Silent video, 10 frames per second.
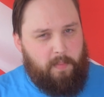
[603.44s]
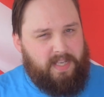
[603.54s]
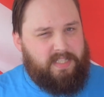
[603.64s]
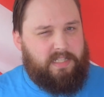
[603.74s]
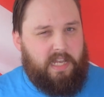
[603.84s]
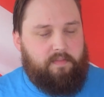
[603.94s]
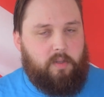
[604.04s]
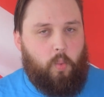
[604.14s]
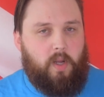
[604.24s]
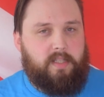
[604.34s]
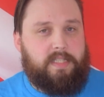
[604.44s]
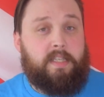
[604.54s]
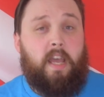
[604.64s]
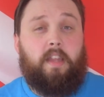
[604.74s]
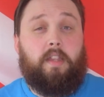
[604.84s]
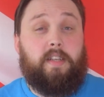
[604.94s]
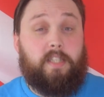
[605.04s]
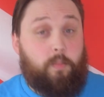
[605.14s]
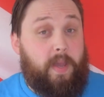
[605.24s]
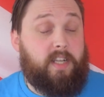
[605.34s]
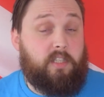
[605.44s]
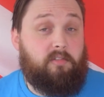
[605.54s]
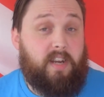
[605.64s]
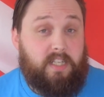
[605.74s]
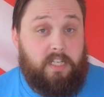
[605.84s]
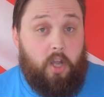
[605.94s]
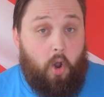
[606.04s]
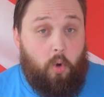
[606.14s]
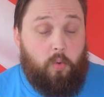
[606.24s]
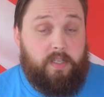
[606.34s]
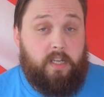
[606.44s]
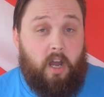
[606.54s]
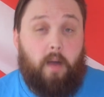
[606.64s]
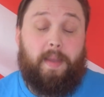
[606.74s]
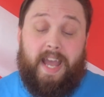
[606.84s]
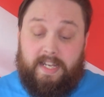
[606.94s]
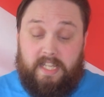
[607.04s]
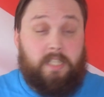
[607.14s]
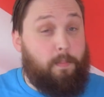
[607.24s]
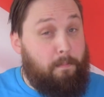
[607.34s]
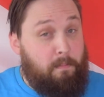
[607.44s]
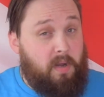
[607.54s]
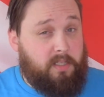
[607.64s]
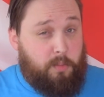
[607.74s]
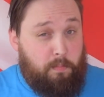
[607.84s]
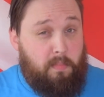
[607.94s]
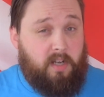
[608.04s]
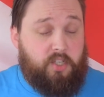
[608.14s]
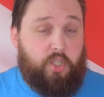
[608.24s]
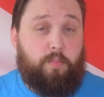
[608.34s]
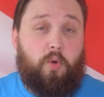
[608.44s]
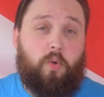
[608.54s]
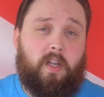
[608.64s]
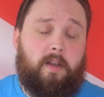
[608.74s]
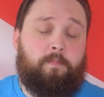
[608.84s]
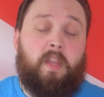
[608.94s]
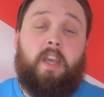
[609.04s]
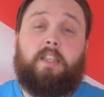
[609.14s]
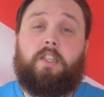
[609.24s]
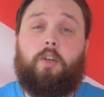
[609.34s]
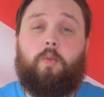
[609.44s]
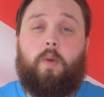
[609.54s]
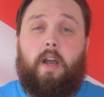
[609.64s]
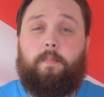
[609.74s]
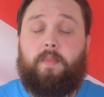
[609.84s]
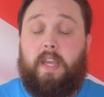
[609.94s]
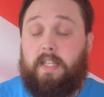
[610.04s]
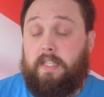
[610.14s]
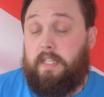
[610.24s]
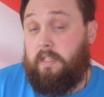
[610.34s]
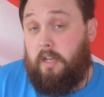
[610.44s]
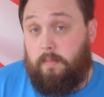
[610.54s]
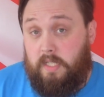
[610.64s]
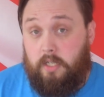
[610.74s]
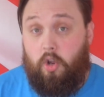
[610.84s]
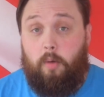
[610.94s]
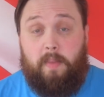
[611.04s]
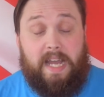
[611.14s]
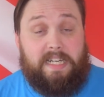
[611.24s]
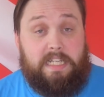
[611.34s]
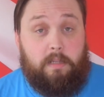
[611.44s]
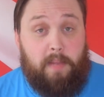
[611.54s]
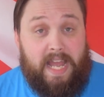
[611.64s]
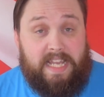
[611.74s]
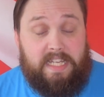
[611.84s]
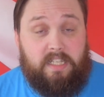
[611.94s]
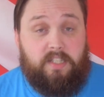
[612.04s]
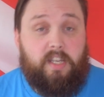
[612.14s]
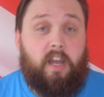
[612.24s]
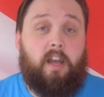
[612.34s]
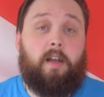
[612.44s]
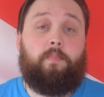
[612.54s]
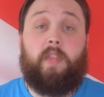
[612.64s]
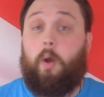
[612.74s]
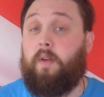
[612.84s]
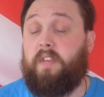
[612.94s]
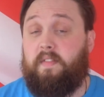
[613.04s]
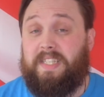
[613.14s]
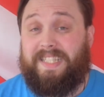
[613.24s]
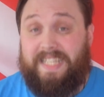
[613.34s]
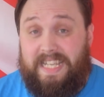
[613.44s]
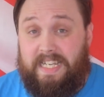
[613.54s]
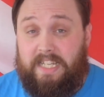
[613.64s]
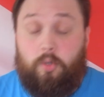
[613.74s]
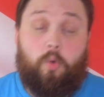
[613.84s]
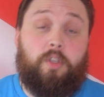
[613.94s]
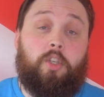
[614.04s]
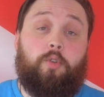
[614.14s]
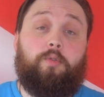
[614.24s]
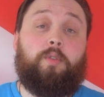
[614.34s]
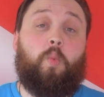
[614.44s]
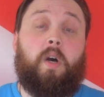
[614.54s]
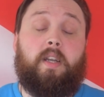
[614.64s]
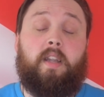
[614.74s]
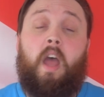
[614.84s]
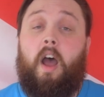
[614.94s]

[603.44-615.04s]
base level ones, the specs are actually holding up, and it's much smaller. So it comes in a compact little package. Now I've never seen it or used one